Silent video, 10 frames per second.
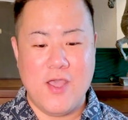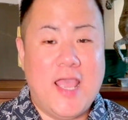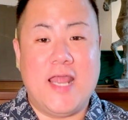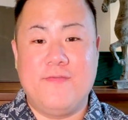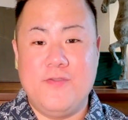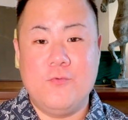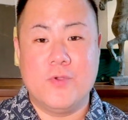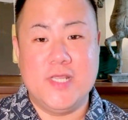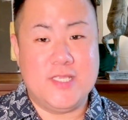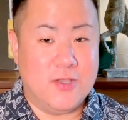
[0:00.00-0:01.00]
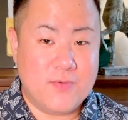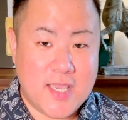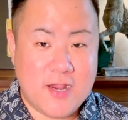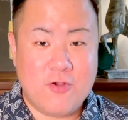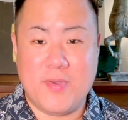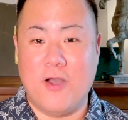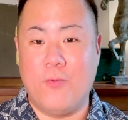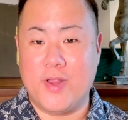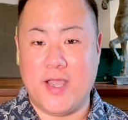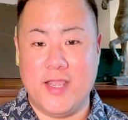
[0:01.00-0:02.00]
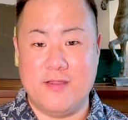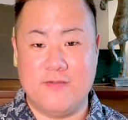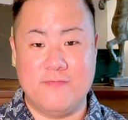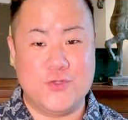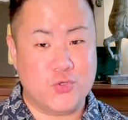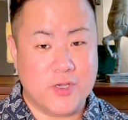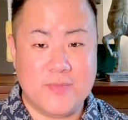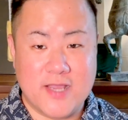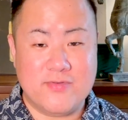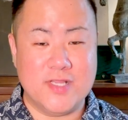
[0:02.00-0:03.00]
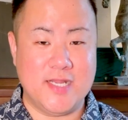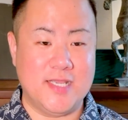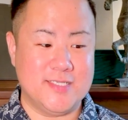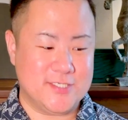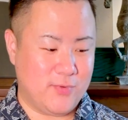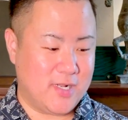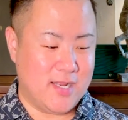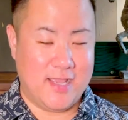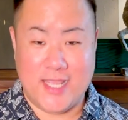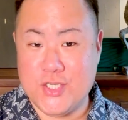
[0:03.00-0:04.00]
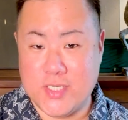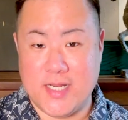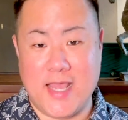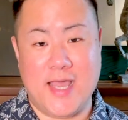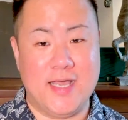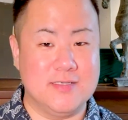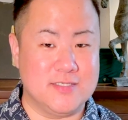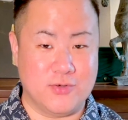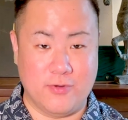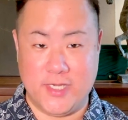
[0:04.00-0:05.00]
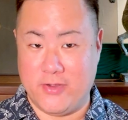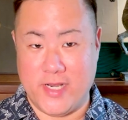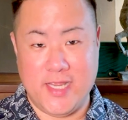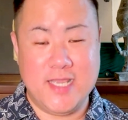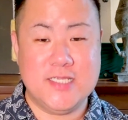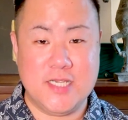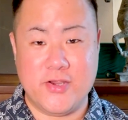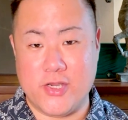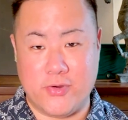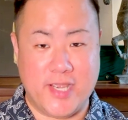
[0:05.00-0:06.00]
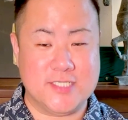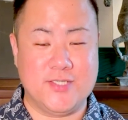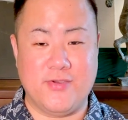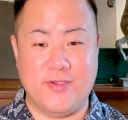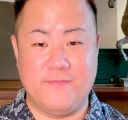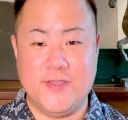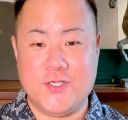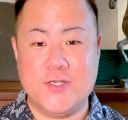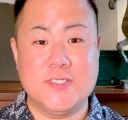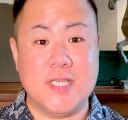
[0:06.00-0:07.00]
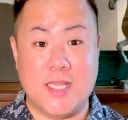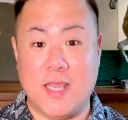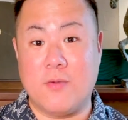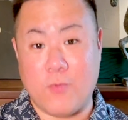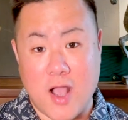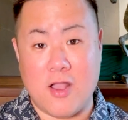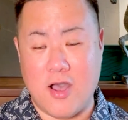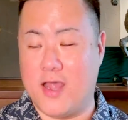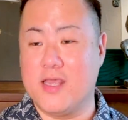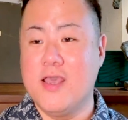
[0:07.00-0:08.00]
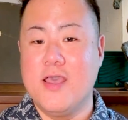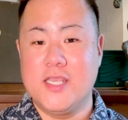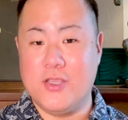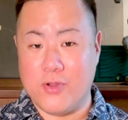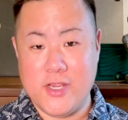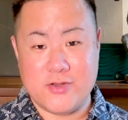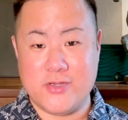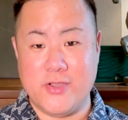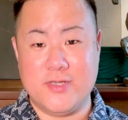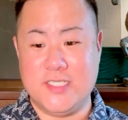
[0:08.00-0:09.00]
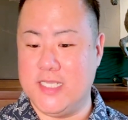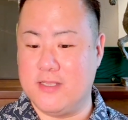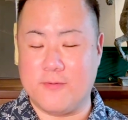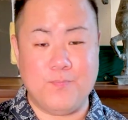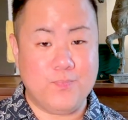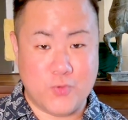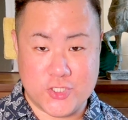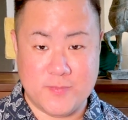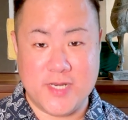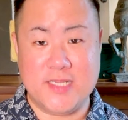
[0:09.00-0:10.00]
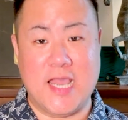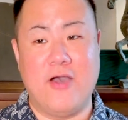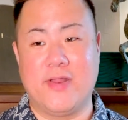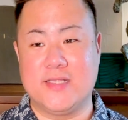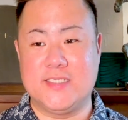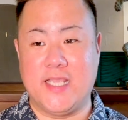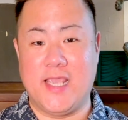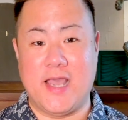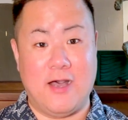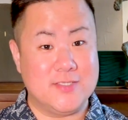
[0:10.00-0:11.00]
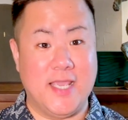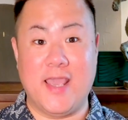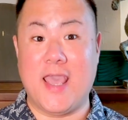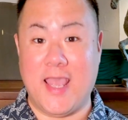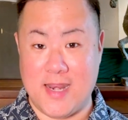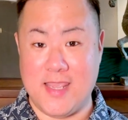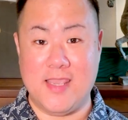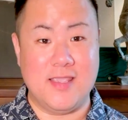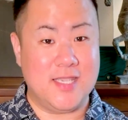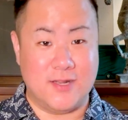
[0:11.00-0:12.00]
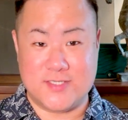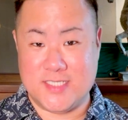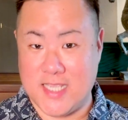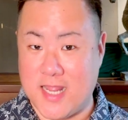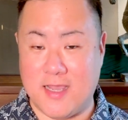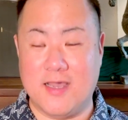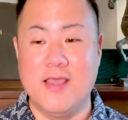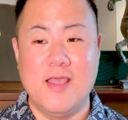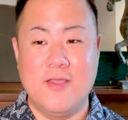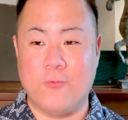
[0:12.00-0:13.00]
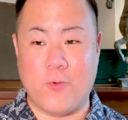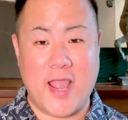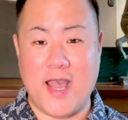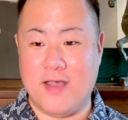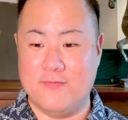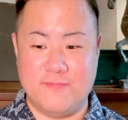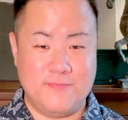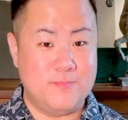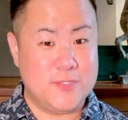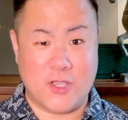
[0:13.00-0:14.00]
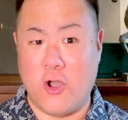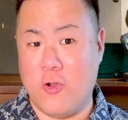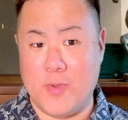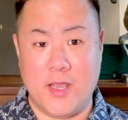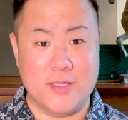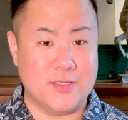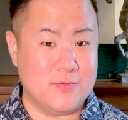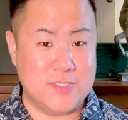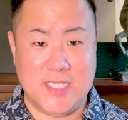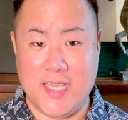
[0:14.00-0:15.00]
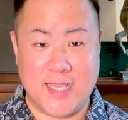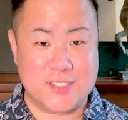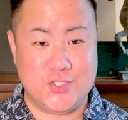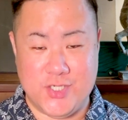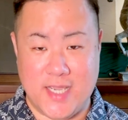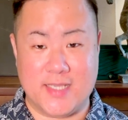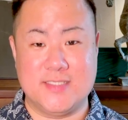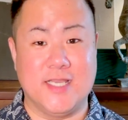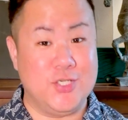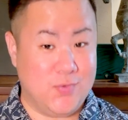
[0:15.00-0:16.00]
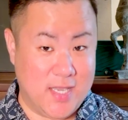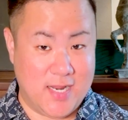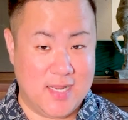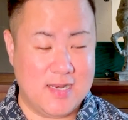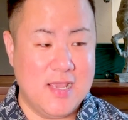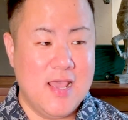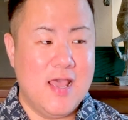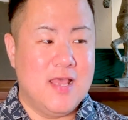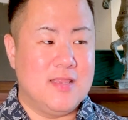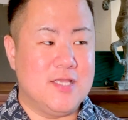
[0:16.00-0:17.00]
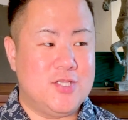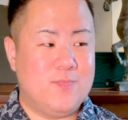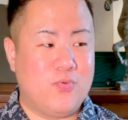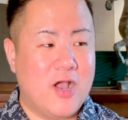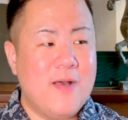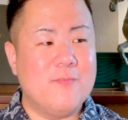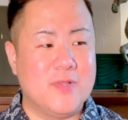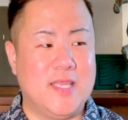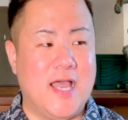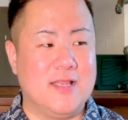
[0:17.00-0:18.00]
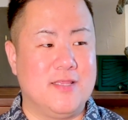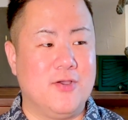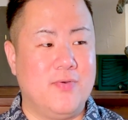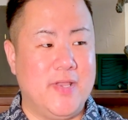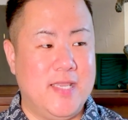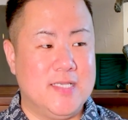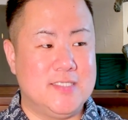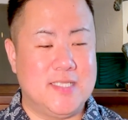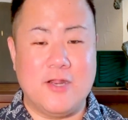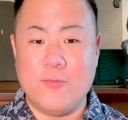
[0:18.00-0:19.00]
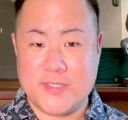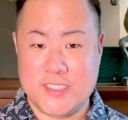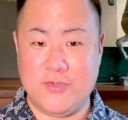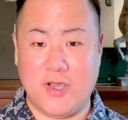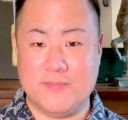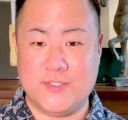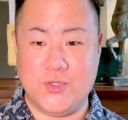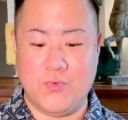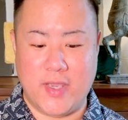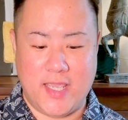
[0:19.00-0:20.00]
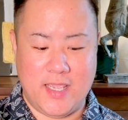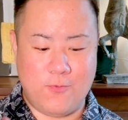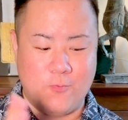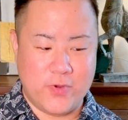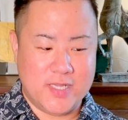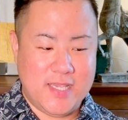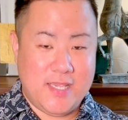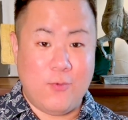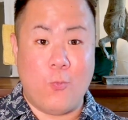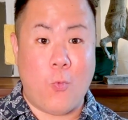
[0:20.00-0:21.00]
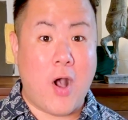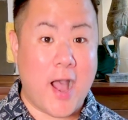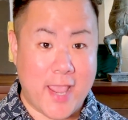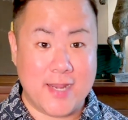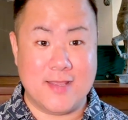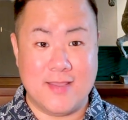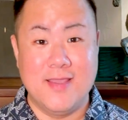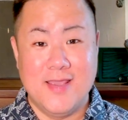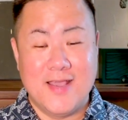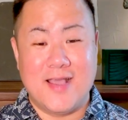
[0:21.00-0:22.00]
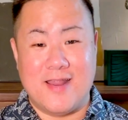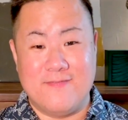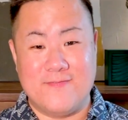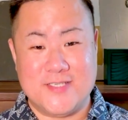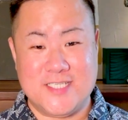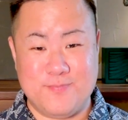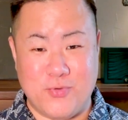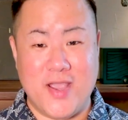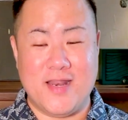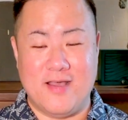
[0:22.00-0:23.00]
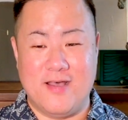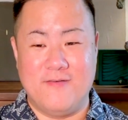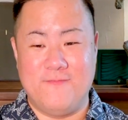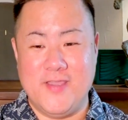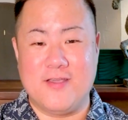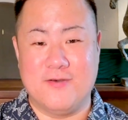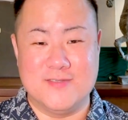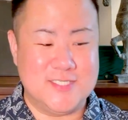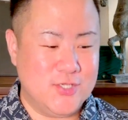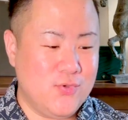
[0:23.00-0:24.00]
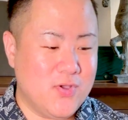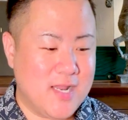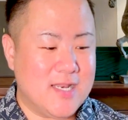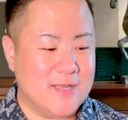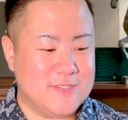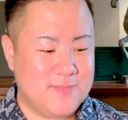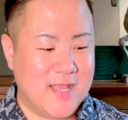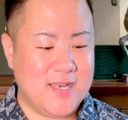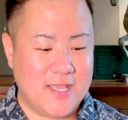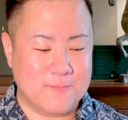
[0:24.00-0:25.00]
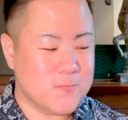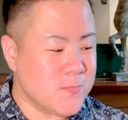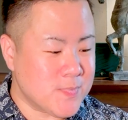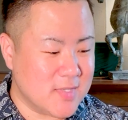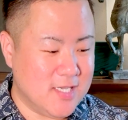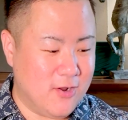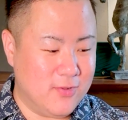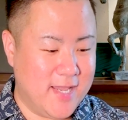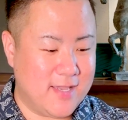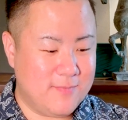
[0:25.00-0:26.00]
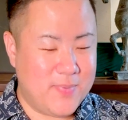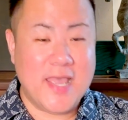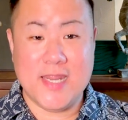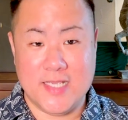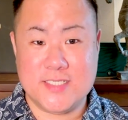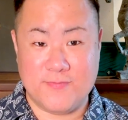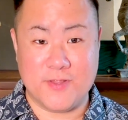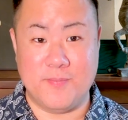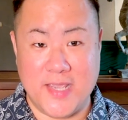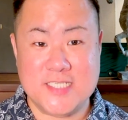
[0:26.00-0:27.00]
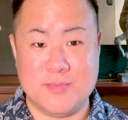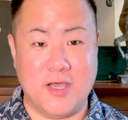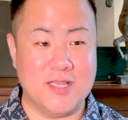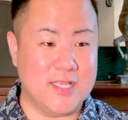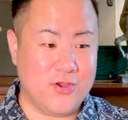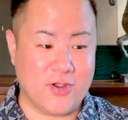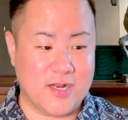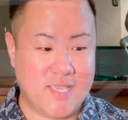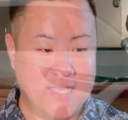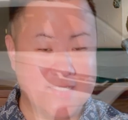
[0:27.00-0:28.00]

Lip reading: And if you really don't care about what kind of trim level it is or what kind of engine it has or, any interior or exterior features, then rock on. Go to your Toyota dealer, put your money down and say, I'll take any, Sienna, RAV, Tacoma, TX, GX that you get in. The problem with that, though, is that opens you up to a really wide kind of spread of vehicles. So you could end up spending, like pennies for the base model and you're going to get